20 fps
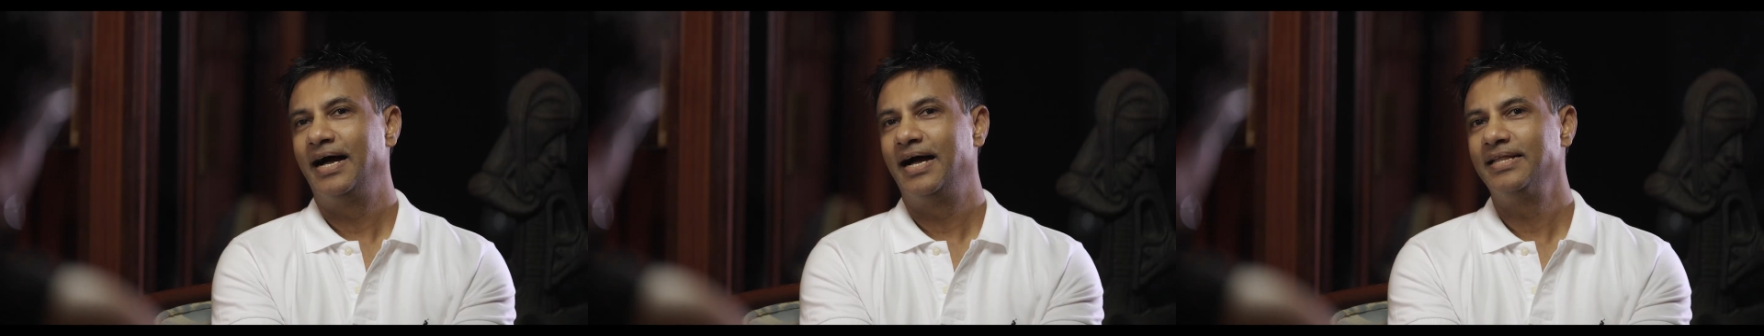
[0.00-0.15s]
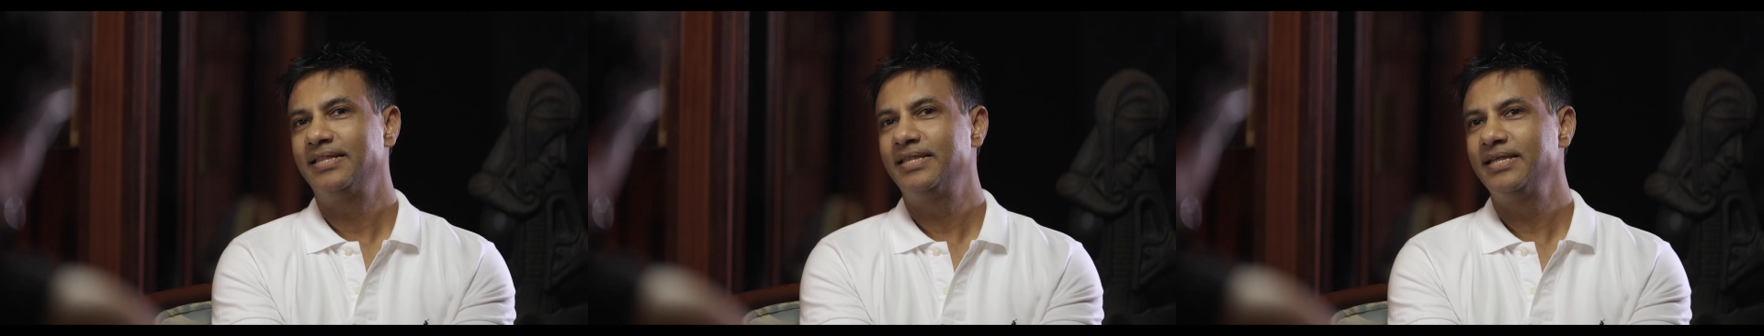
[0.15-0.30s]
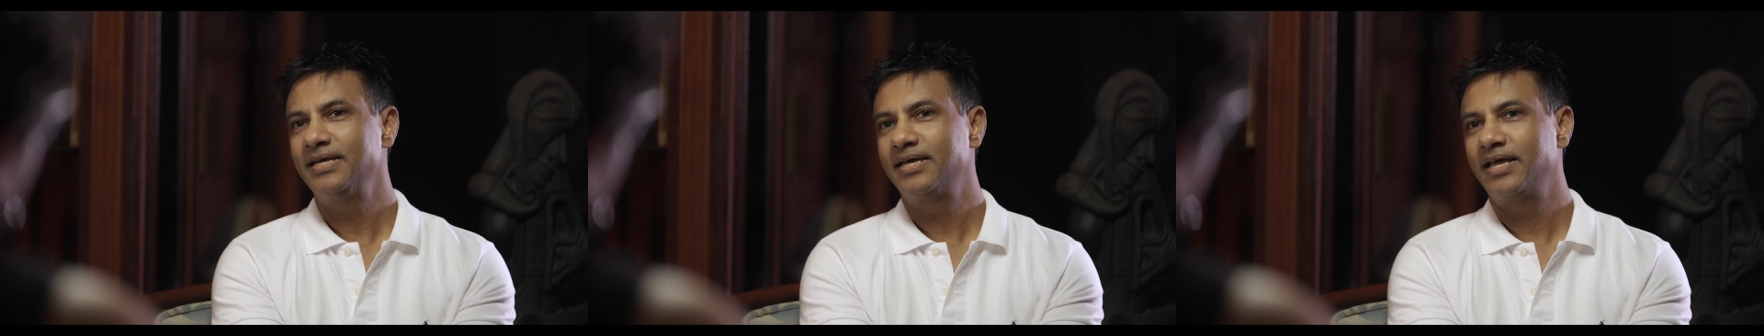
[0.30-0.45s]

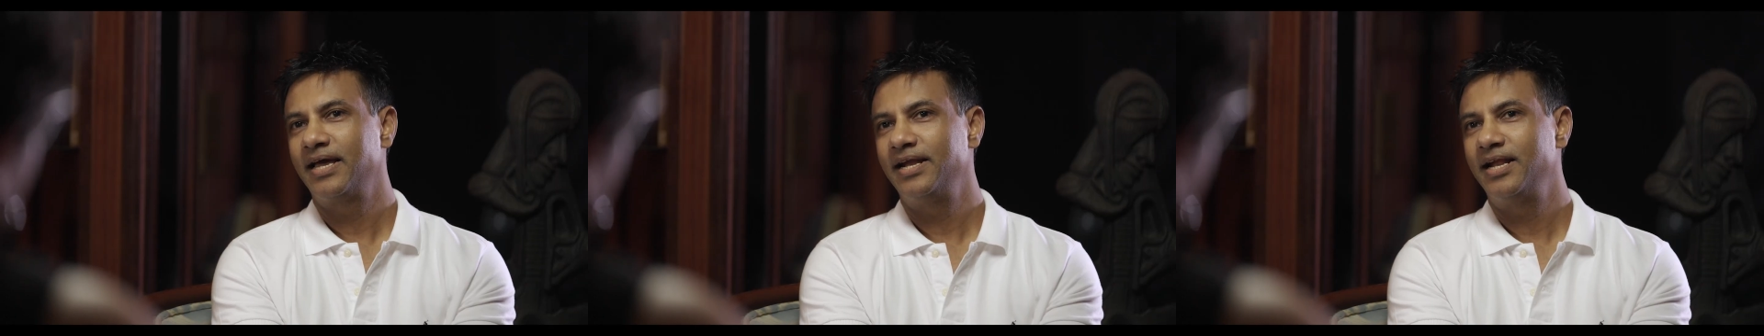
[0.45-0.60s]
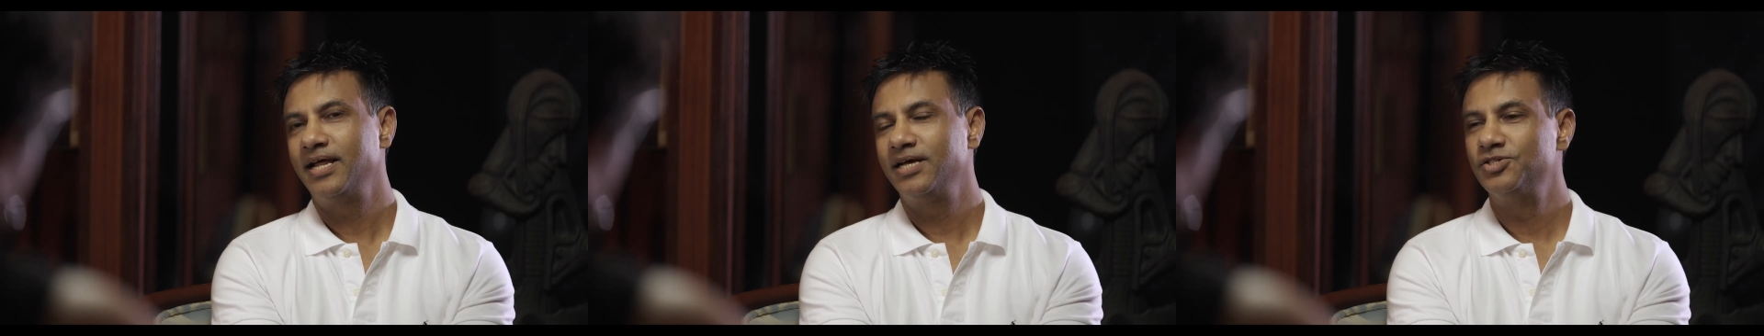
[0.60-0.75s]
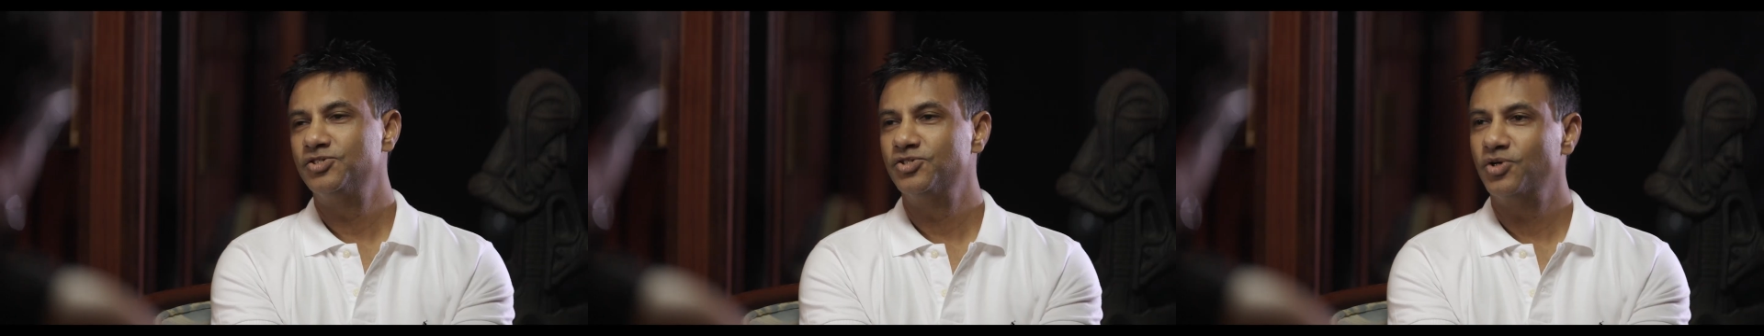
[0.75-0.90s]
I think
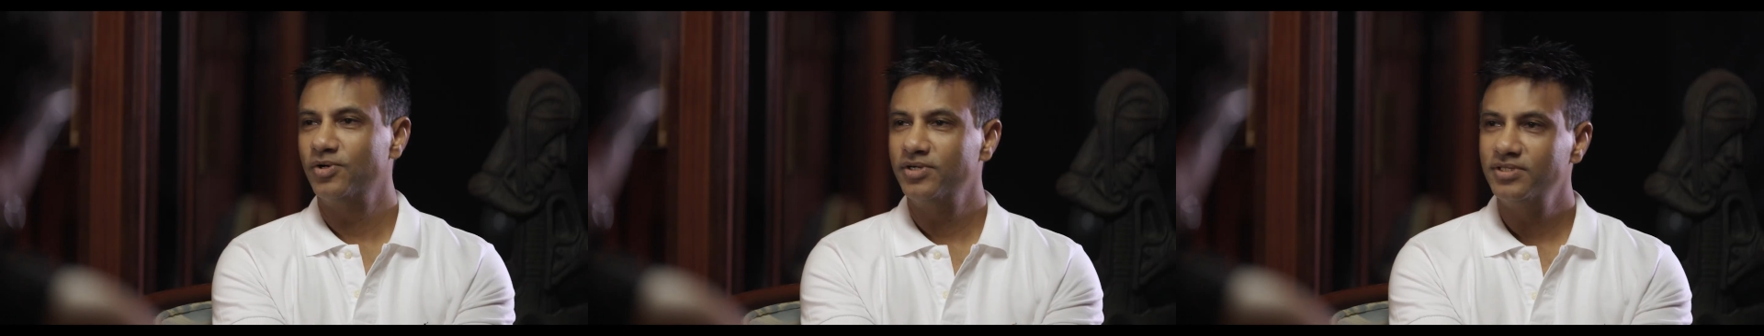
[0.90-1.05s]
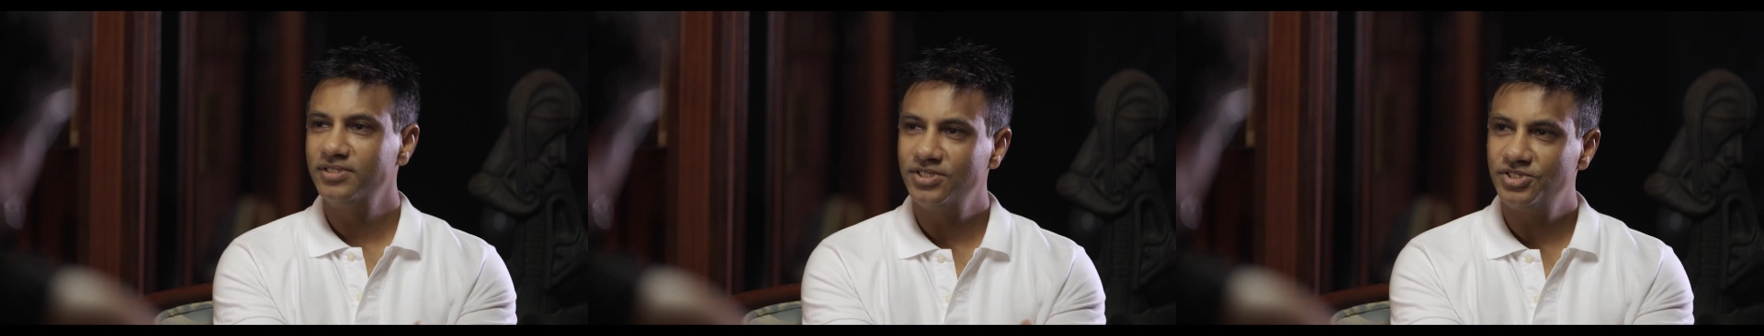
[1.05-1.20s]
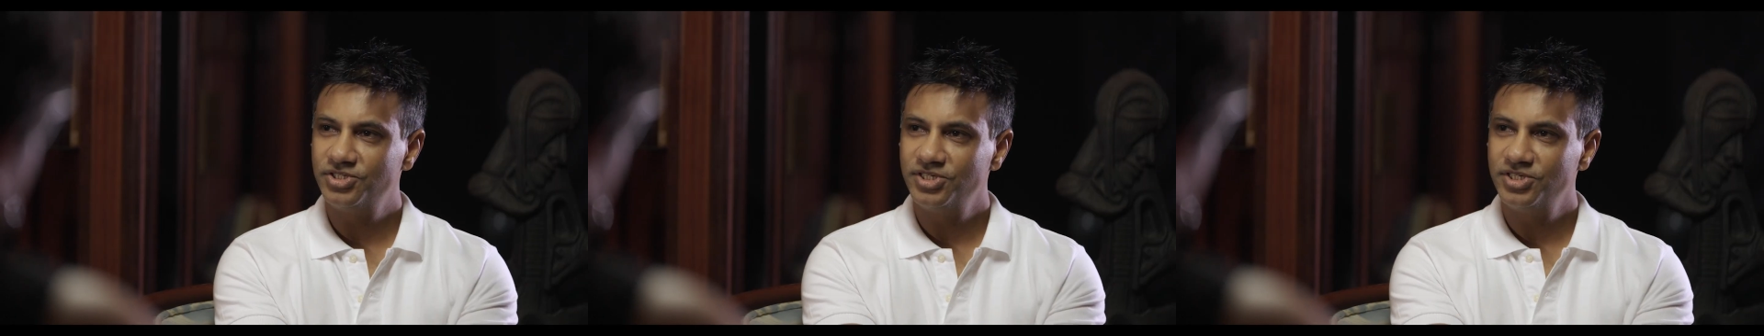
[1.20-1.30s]
had I joined the